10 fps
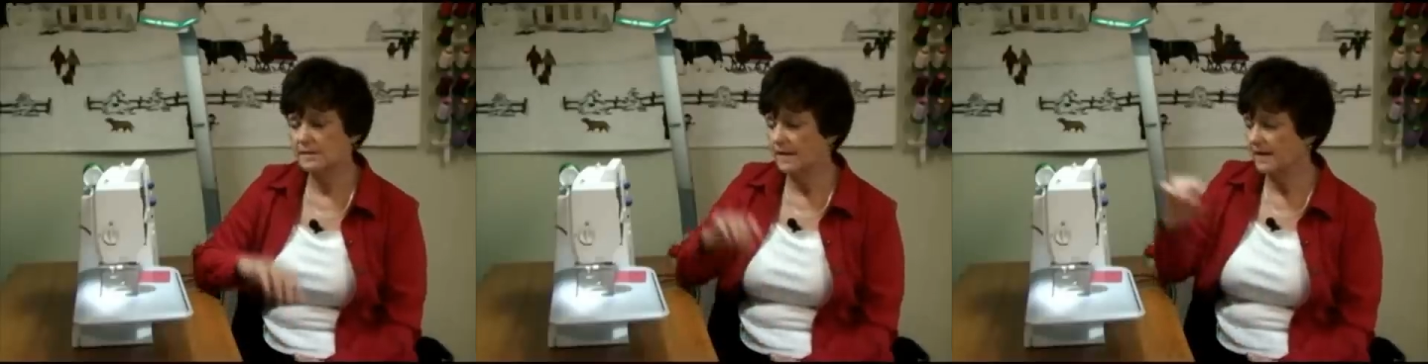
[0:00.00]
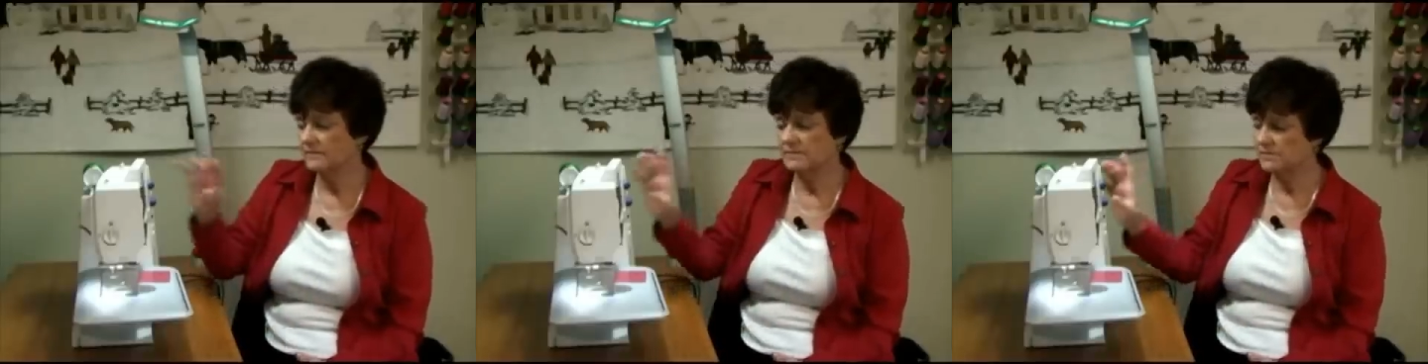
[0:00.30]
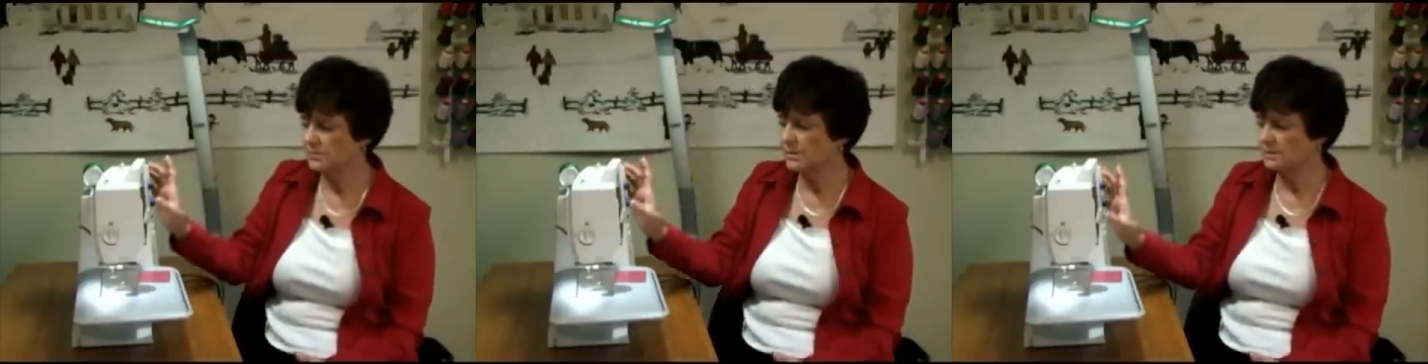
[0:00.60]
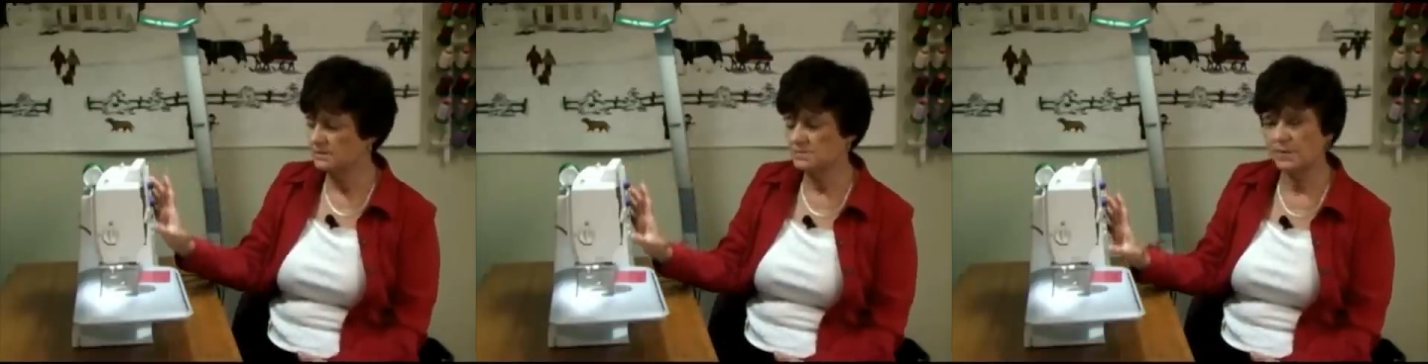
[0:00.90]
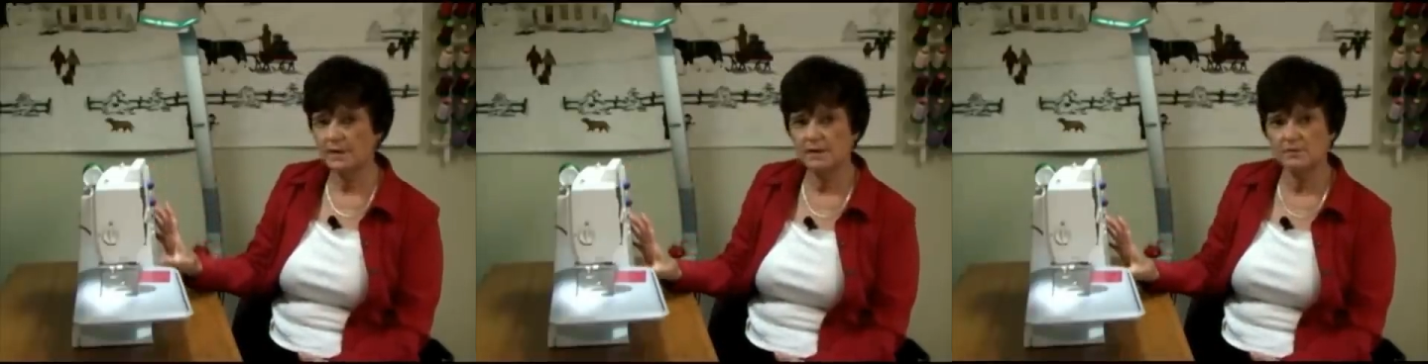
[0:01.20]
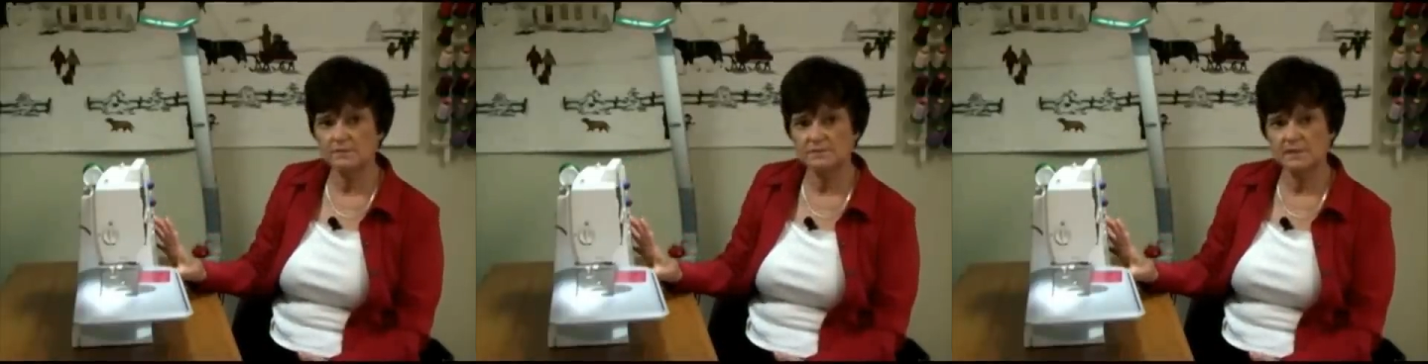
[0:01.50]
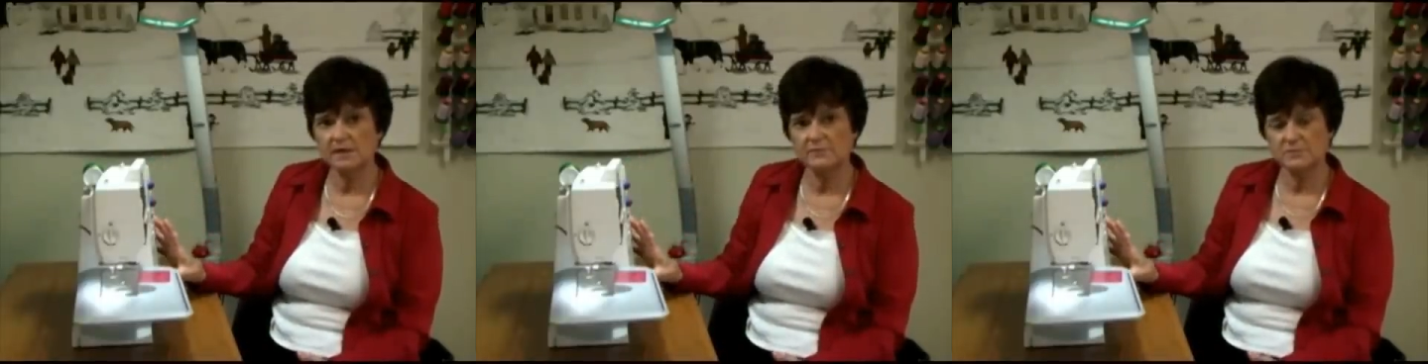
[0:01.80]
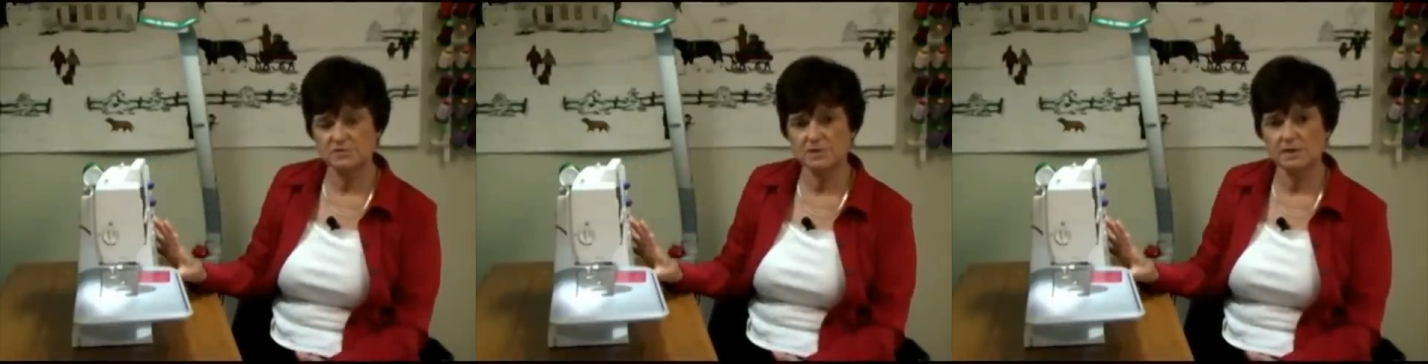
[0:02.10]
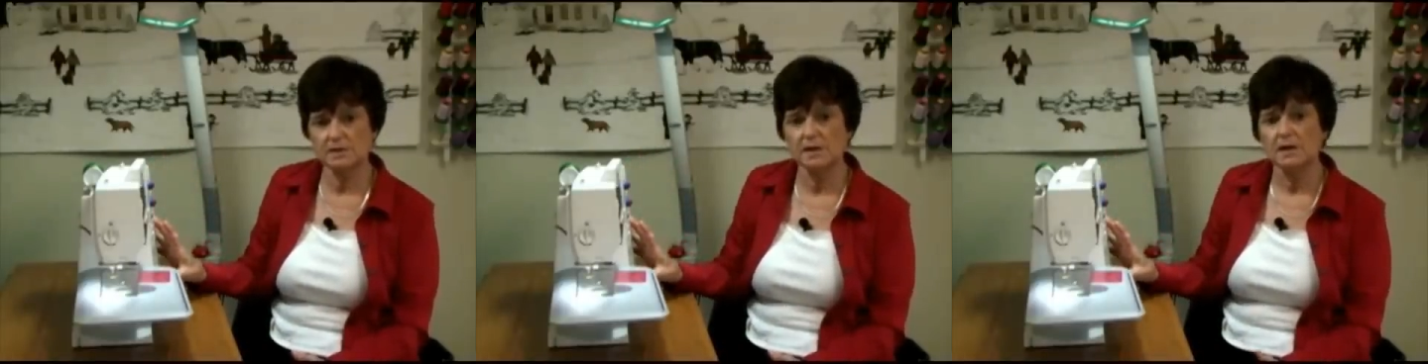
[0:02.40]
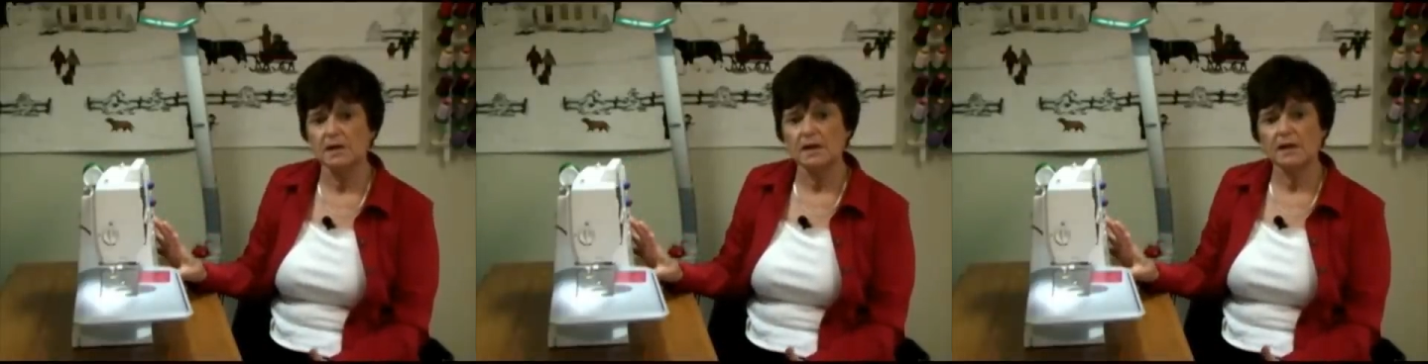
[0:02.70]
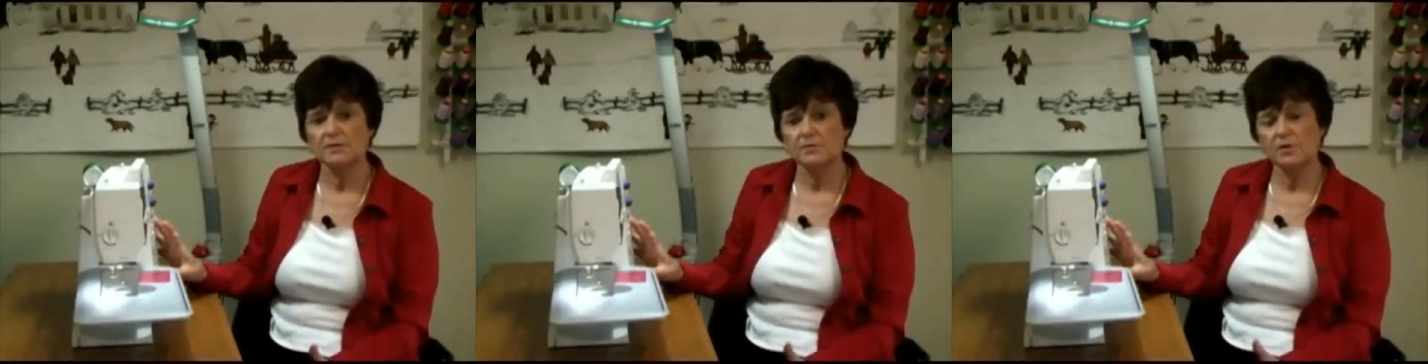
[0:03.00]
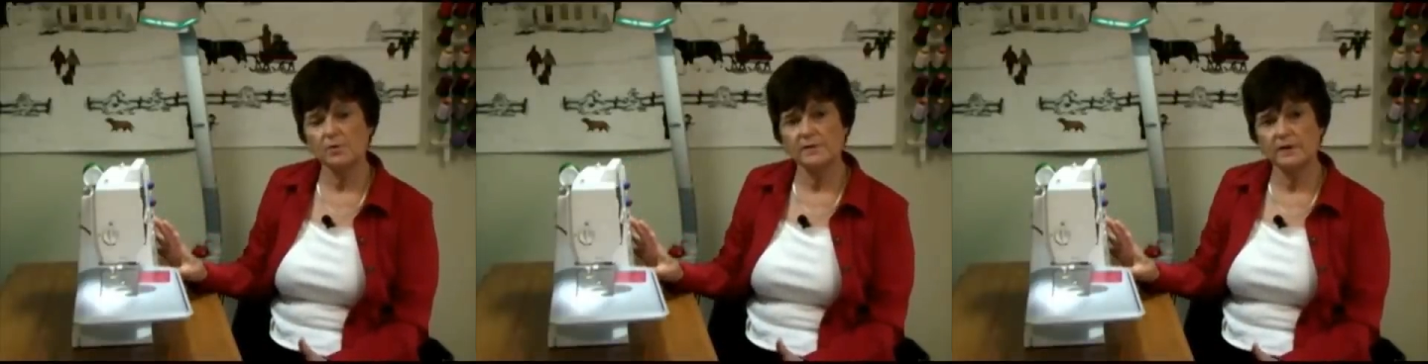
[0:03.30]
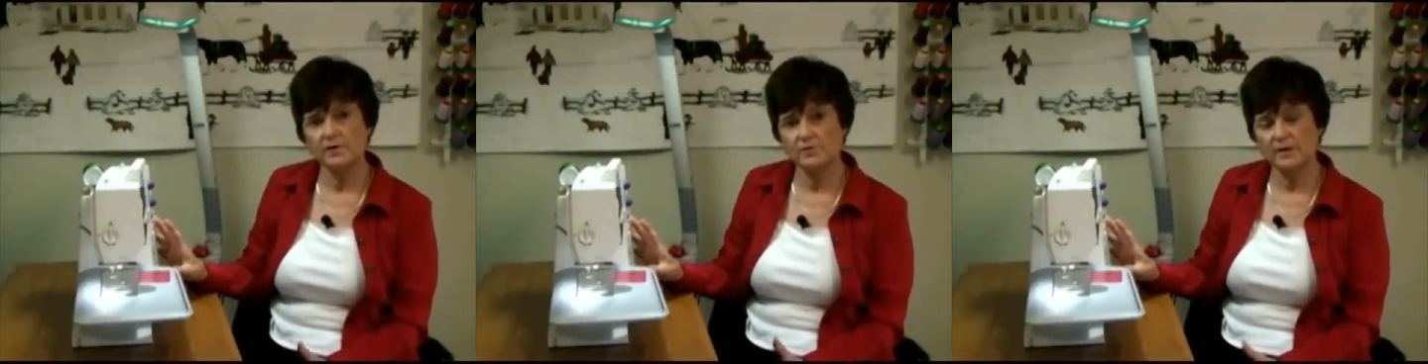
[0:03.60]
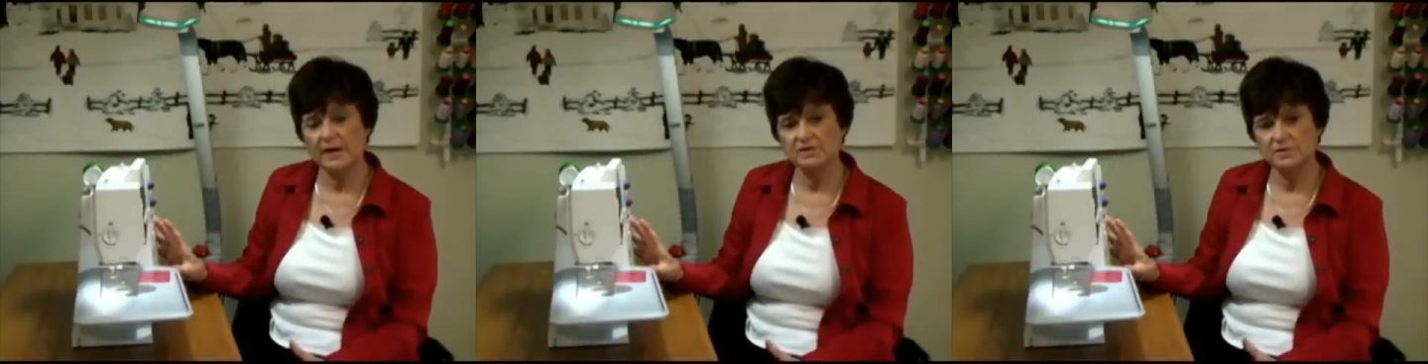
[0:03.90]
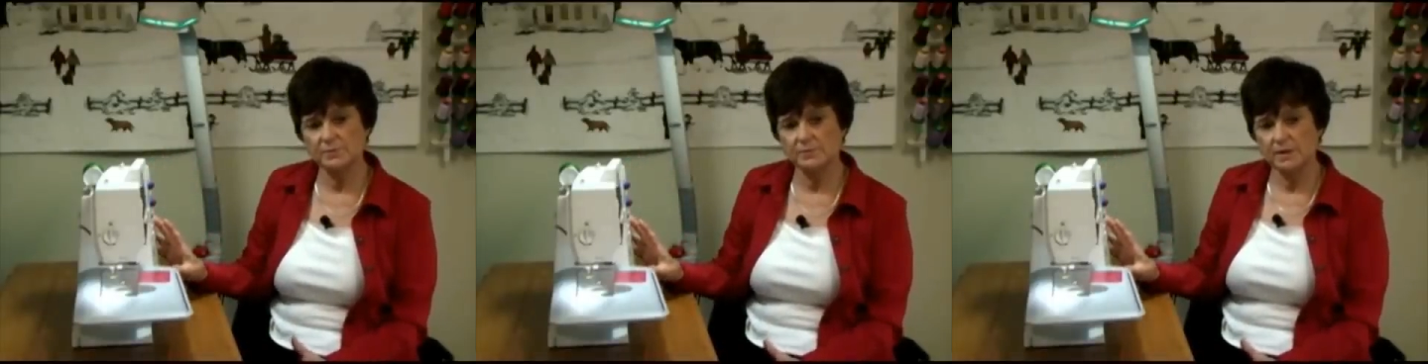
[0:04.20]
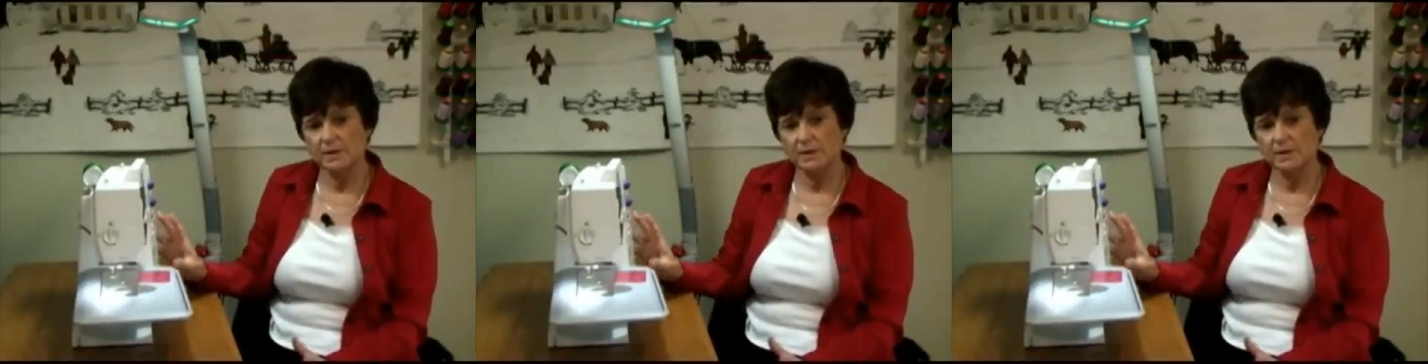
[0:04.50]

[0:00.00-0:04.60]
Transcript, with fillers: they have a screen that's right here on the side of your machine, and you'll go in there and you'll actually